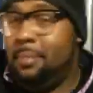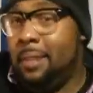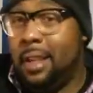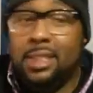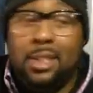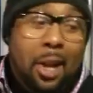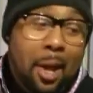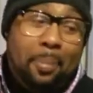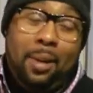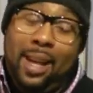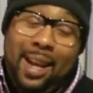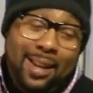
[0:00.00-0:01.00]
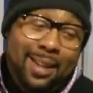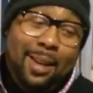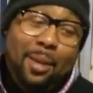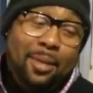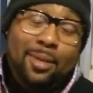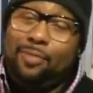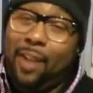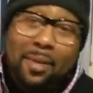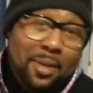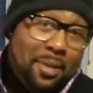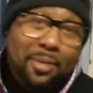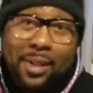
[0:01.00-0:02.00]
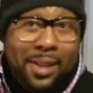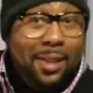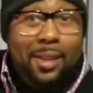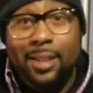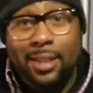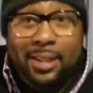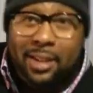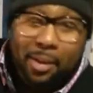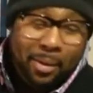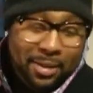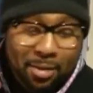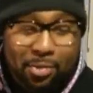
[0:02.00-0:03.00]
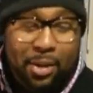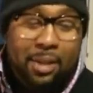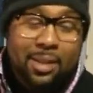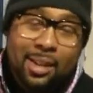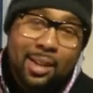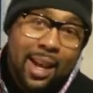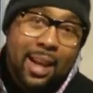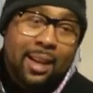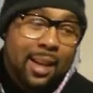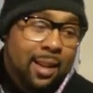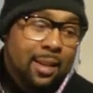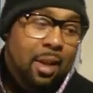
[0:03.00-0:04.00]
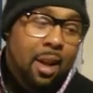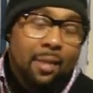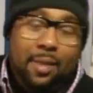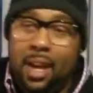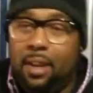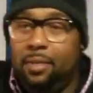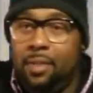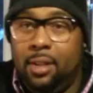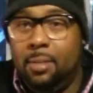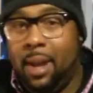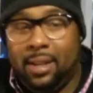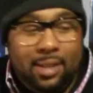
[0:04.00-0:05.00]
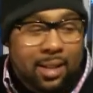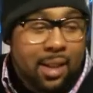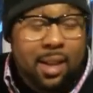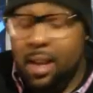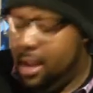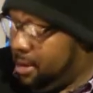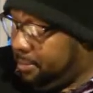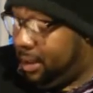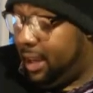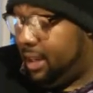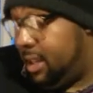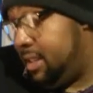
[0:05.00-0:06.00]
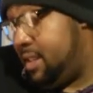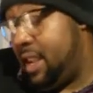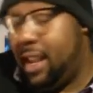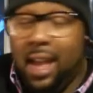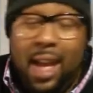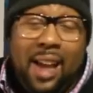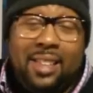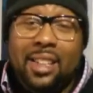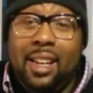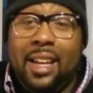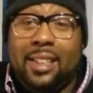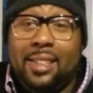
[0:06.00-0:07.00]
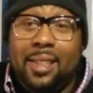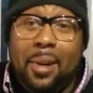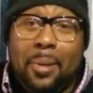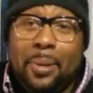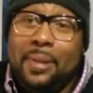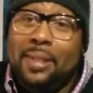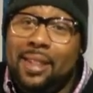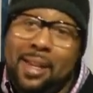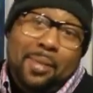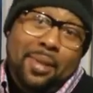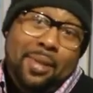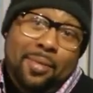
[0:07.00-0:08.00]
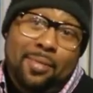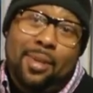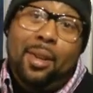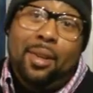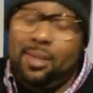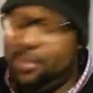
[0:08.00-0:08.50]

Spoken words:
I just thought I'd play it, favors the Fender, with the feel in the neck, and, I've had a Fender Mexican. Played it, and I actually liked the tone. It was it's